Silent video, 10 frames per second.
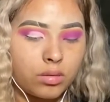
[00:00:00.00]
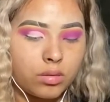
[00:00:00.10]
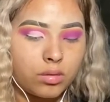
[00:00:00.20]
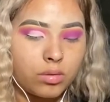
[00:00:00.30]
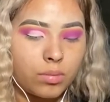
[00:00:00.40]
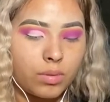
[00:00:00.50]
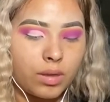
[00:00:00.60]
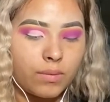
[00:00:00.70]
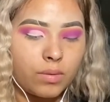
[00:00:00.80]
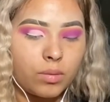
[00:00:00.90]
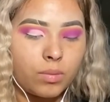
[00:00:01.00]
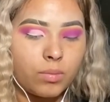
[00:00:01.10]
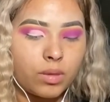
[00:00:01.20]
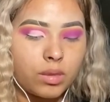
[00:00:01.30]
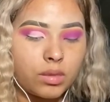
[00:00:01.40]
So I'm gonna grab a little bit
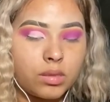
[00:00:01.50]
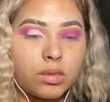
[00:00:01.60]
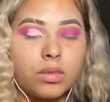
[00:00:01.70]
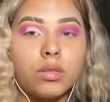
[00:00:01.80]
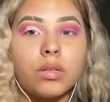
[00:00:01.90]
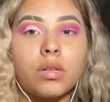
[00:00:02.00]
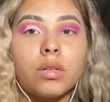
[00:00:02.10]
more concealer